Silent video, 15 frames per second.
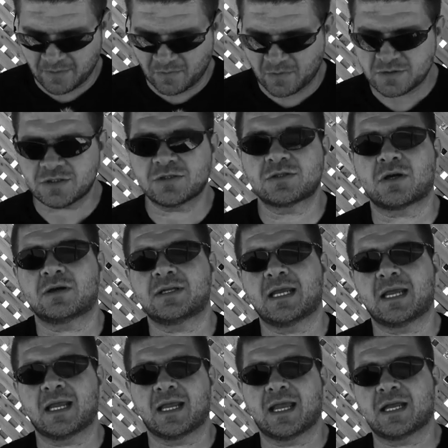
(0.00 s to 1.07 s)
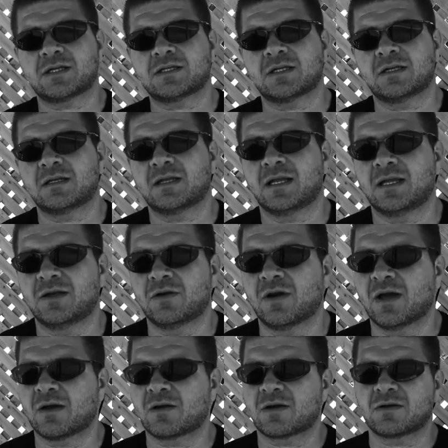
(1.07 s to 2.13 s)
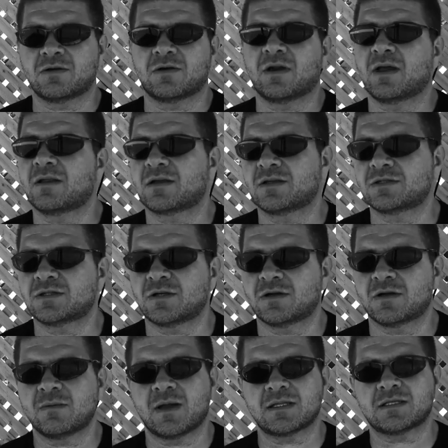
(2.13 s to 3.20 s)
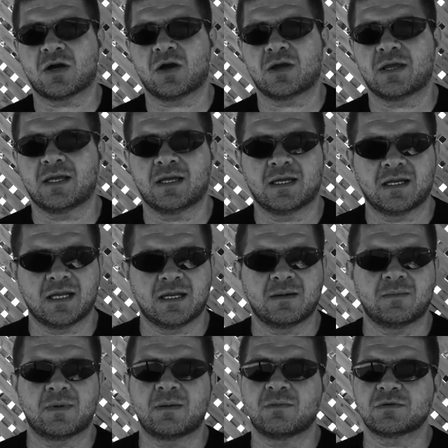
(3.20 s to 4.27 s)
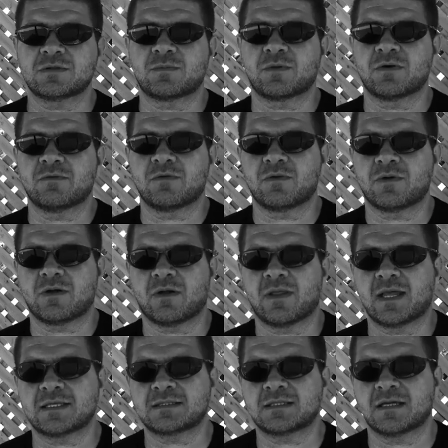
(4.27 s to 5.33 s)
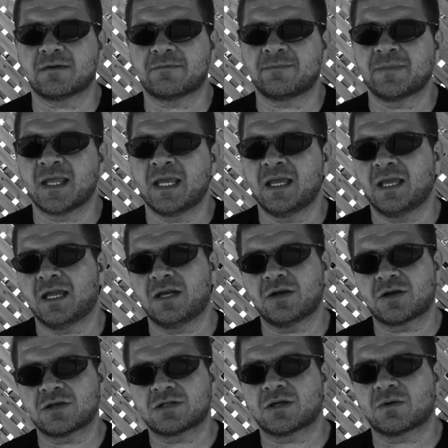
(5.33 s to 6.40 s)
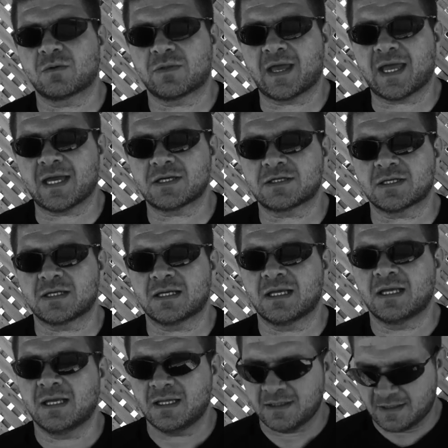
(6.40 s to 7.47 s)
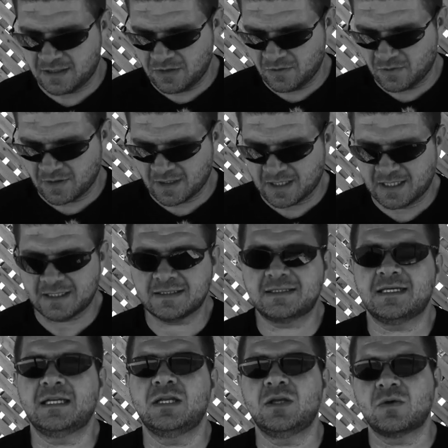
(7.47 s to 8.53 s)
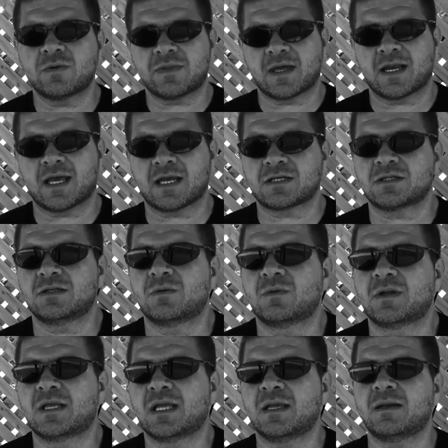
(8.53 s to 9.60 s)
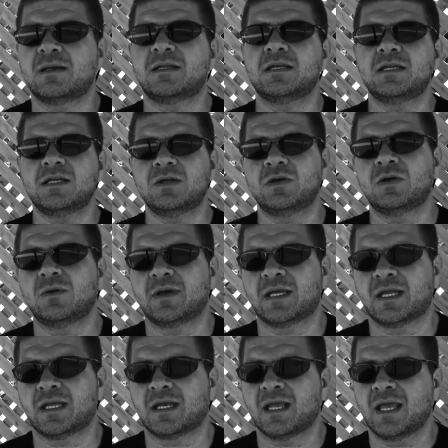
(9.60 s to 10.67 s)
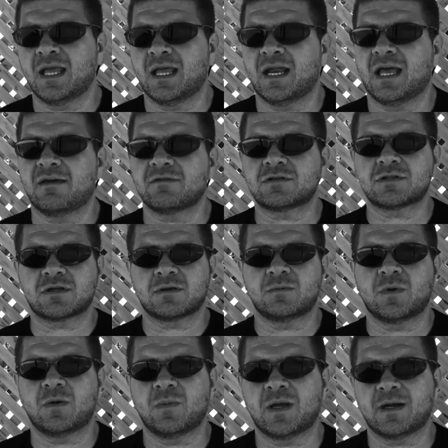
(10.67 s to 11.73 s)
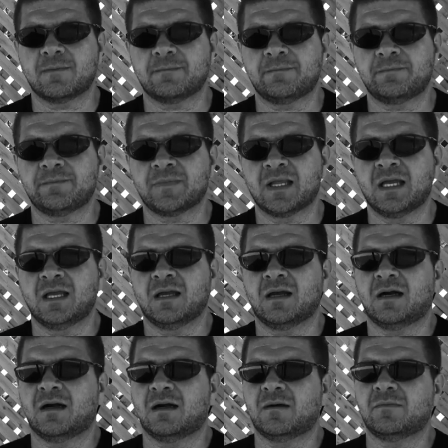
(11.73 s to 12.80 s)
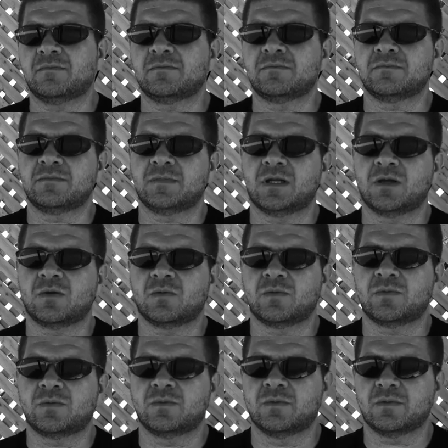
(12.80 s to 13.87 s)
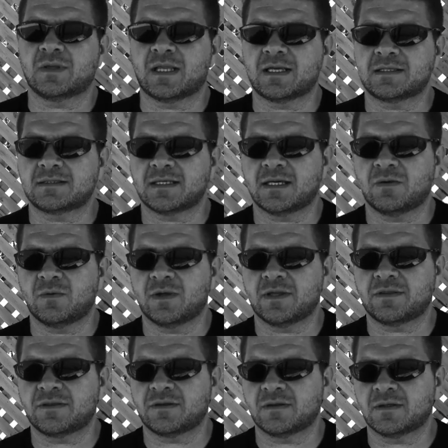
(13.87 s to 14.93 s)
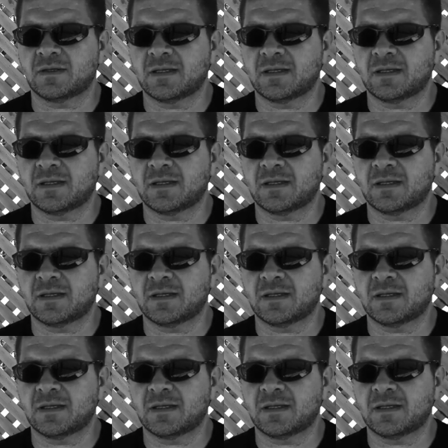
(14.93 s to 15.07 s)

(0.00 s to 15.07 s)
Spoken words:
once you start taking action, and you're not concerned about talking and getting people's approval and all that stuff, and you're concerned with action, then you want to continue with that action. You want to continue doing it and have a certain momentum. You know, like say with